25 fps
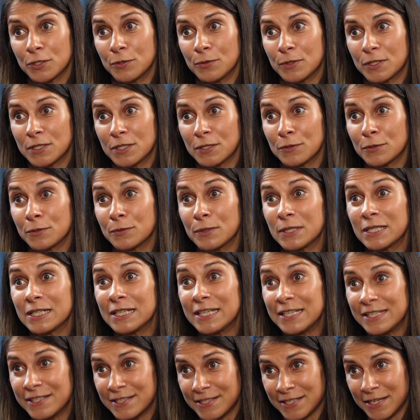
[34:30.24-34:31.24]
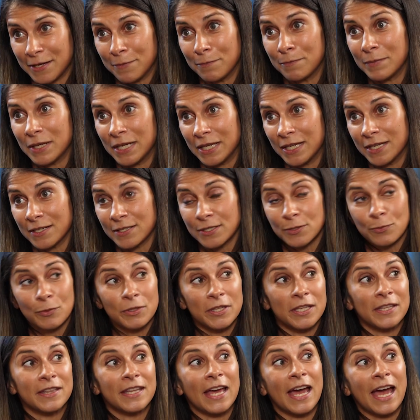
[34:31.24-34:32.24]
do is to do at least 10 minutes
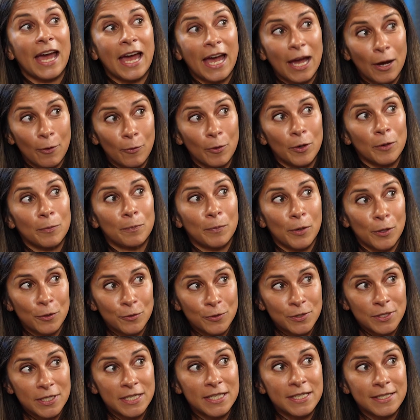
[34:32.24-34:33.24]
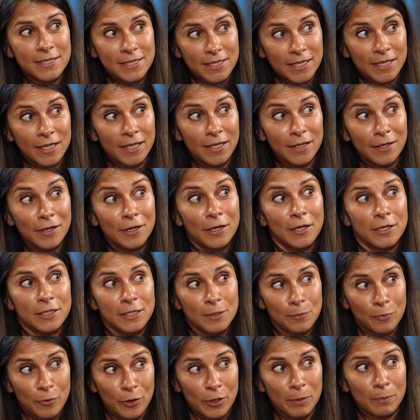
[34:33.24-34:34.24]
within that hour post-eating
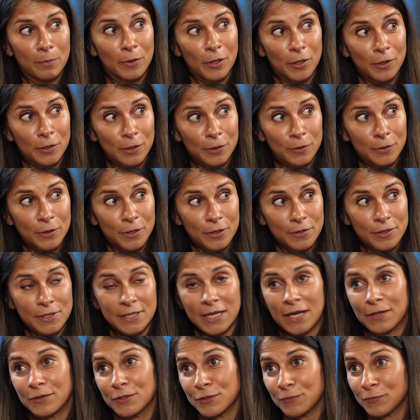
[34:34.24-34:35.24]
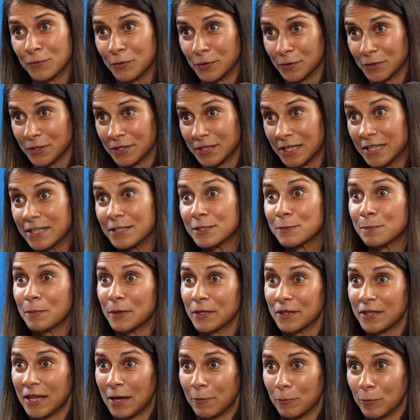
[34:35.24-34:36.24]
to bring blood glucose down. There's a few other things,
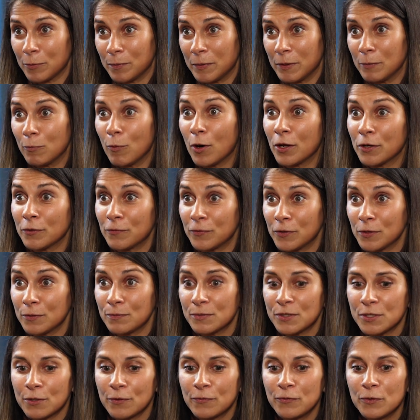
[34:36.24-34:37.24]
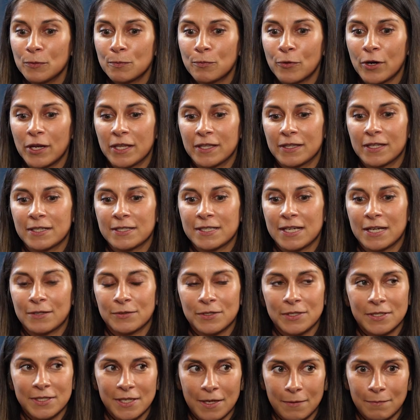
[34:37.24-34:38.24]
but that would be one of them. So if you break that down
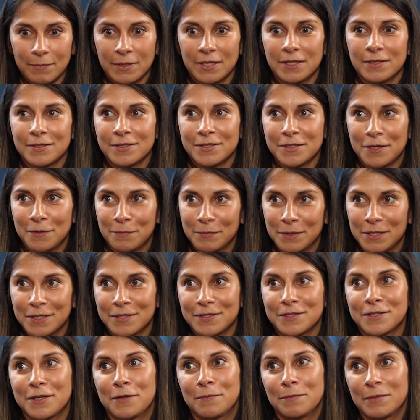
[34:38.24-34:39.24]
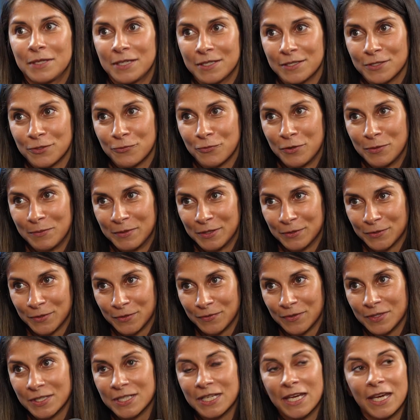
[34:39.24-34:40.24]
to 10 minutes, 10 minutes, 10 minutes, 3 meals
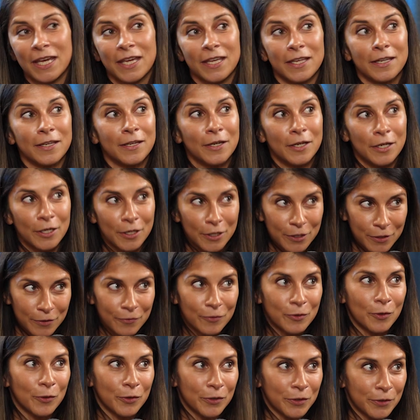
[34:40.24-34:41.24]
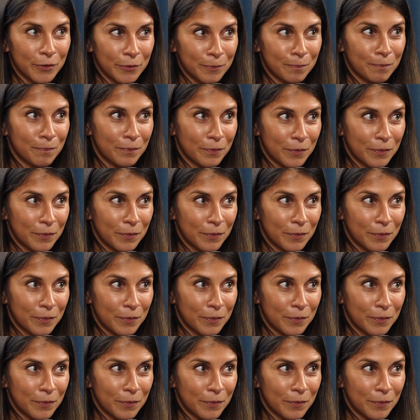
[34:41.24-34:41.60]
of the day, you've got your 30